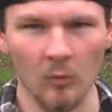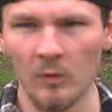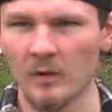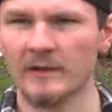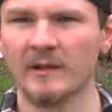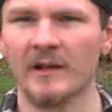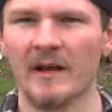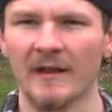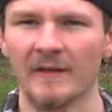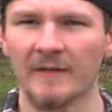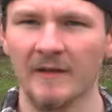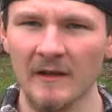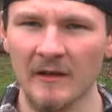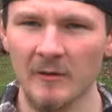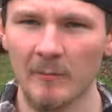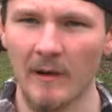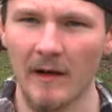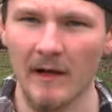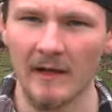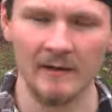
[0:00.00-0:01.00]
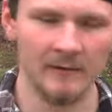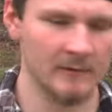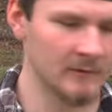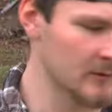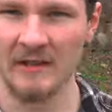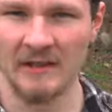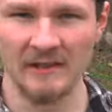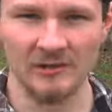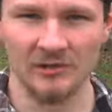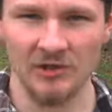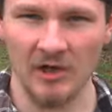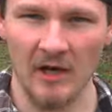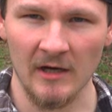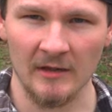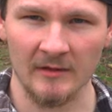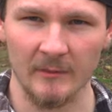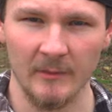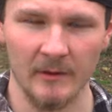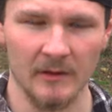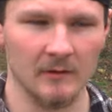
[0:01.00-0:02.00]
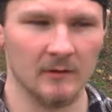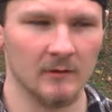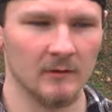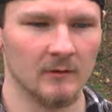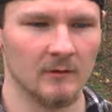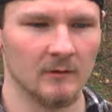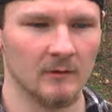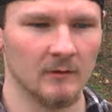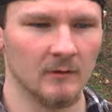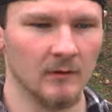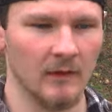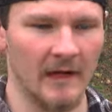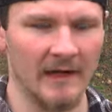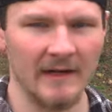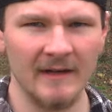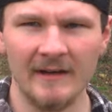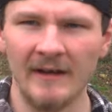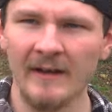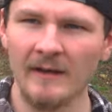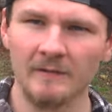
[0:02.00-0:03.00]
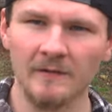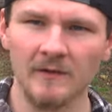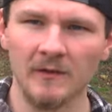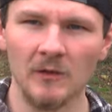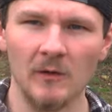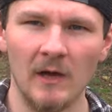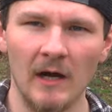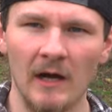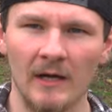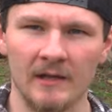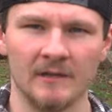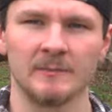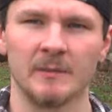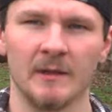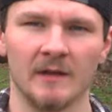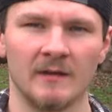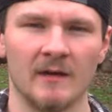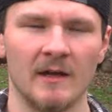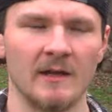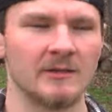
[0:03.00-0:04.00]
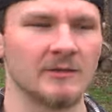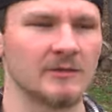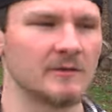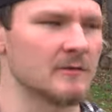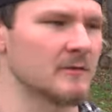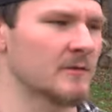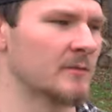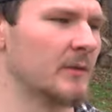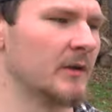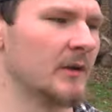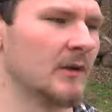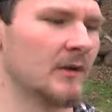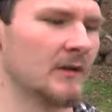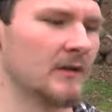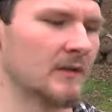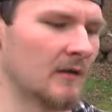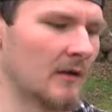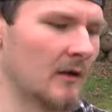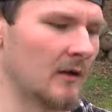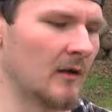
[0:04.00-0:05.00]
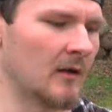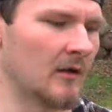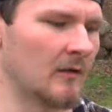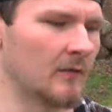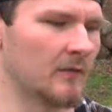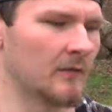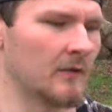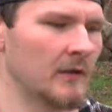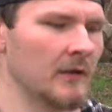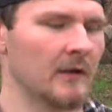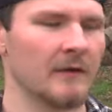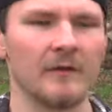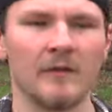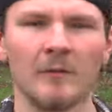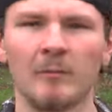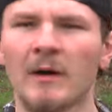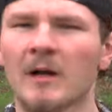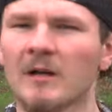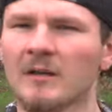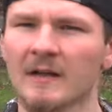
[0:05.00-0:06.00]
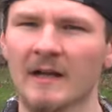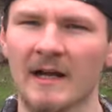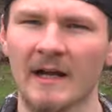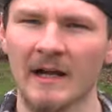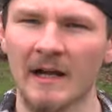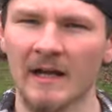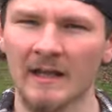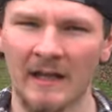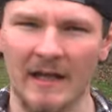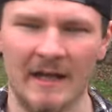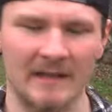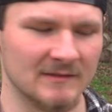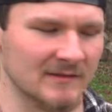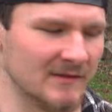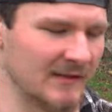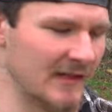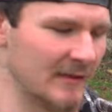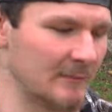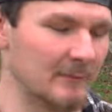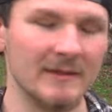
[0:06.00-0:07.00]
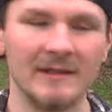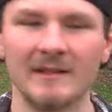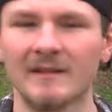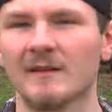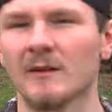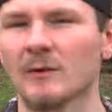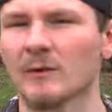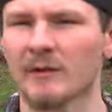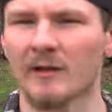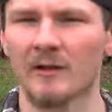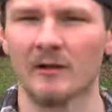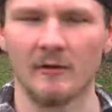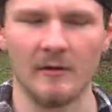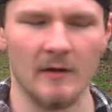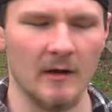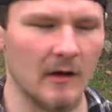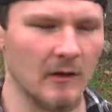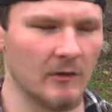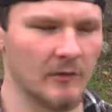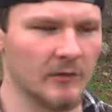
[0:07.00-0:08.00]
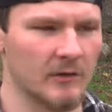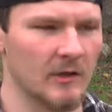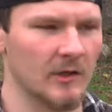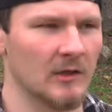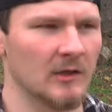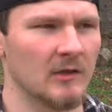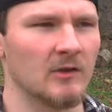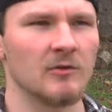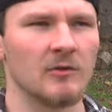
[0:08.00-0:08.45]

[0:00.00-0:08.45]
What did I think about it? It shocked me. I didn't have too high expectations because of the bow that I got last time, and it's only $100.